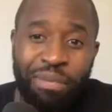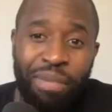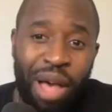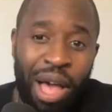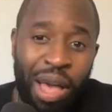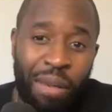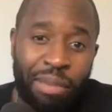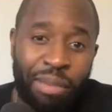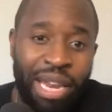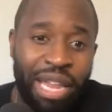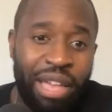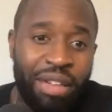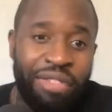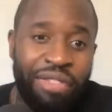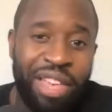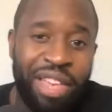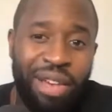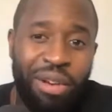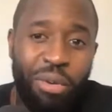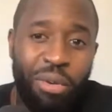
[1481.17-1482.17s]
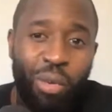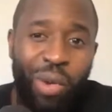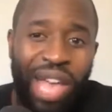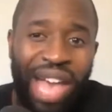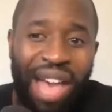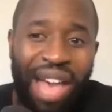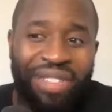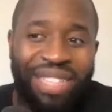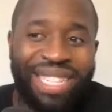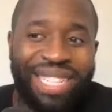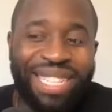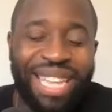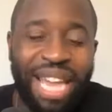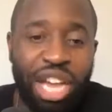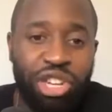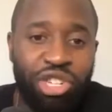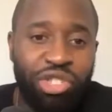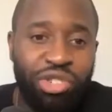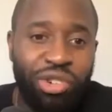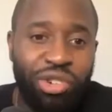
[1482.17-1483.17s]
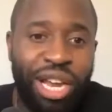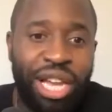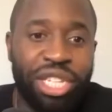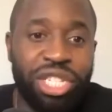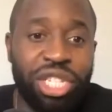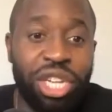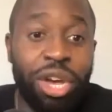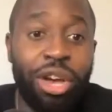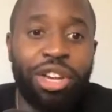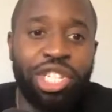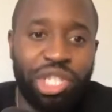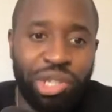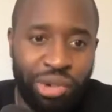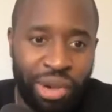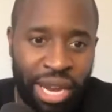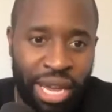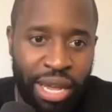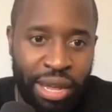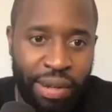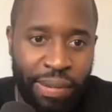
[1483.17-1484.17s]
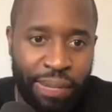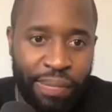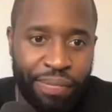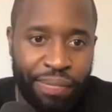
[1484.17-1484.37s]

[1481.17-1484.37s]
but I believe that we have secondary and tertiary